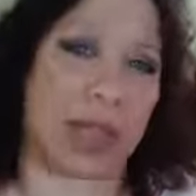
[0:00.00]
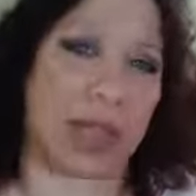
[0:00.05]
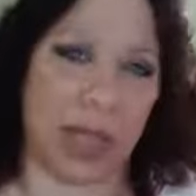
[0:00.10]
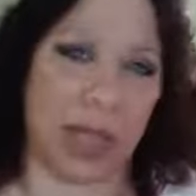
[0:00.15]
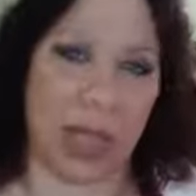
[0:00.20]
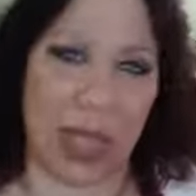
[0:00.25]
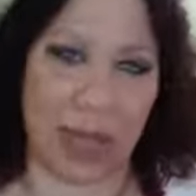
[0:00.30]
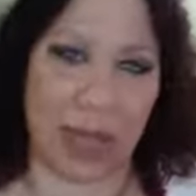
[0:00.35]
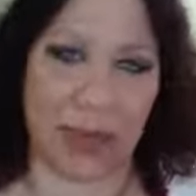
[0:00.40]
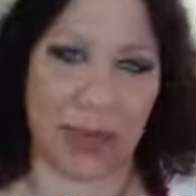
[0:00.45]
that
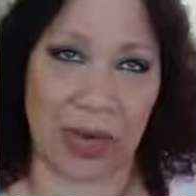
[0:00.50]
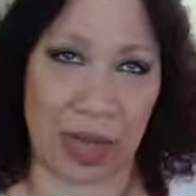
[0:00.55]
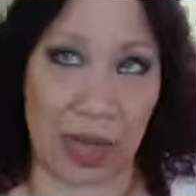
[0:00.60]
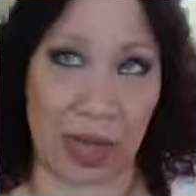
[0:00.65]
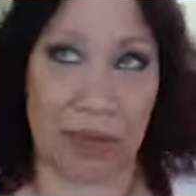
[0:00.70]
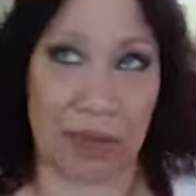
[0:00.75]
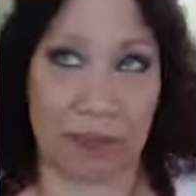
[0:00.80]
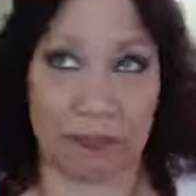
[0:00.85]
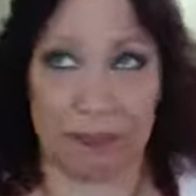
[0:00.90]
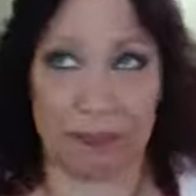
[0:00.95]
we have
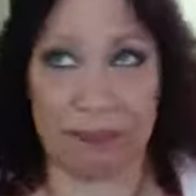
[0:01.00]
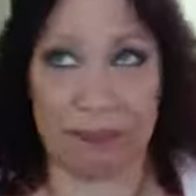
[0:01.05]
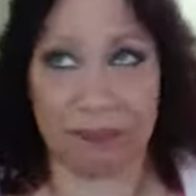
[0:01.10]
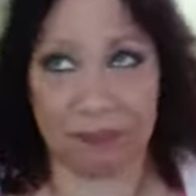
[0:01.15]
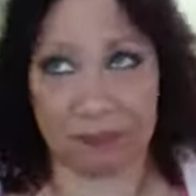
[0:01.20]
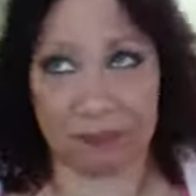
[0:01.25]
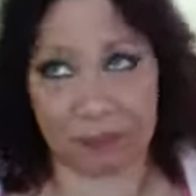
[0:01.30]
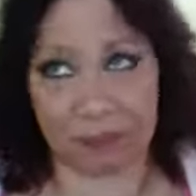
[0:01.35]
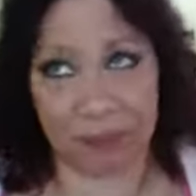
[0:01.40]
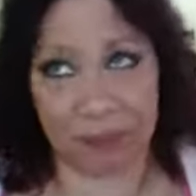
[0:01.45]
not
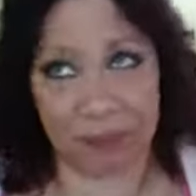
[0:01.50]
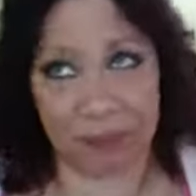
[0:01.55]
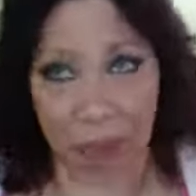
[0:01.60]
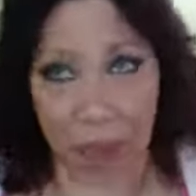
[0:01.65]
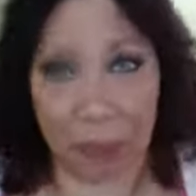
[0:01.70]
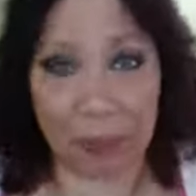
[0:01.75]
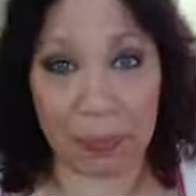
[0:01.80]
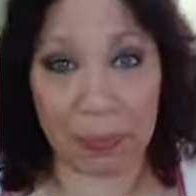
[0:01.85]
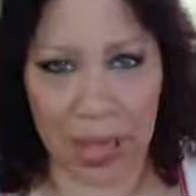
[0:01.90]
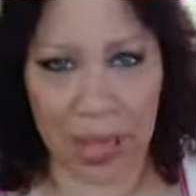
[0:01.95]

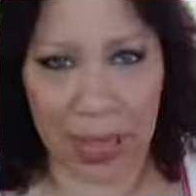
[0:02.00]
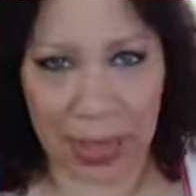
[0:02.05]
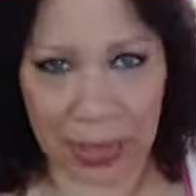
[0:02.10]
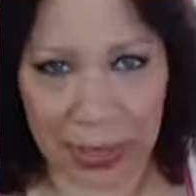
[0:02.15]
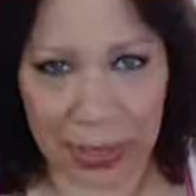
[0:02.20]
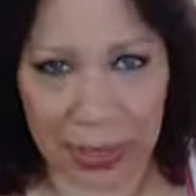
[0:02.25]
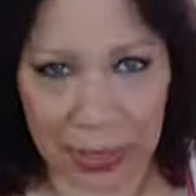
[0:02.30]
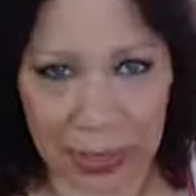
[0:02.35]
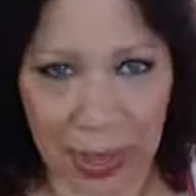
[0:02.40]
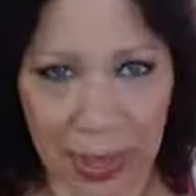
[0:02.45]

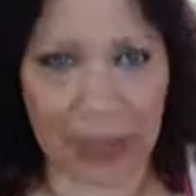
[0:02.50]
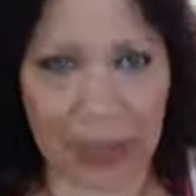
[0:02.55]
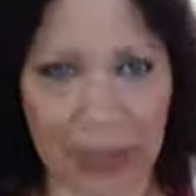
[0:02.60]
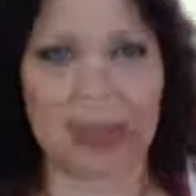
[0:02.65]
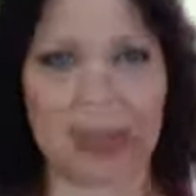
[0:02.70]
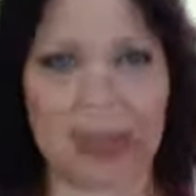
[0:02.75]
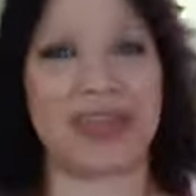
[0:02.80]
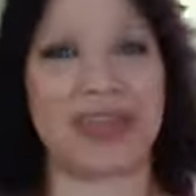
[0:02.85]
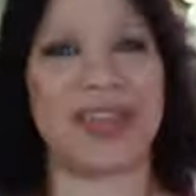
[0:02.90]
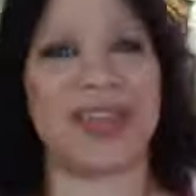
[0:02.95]
applied
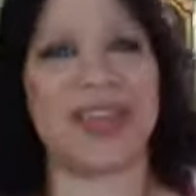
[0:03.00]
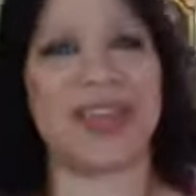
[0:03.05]
yet.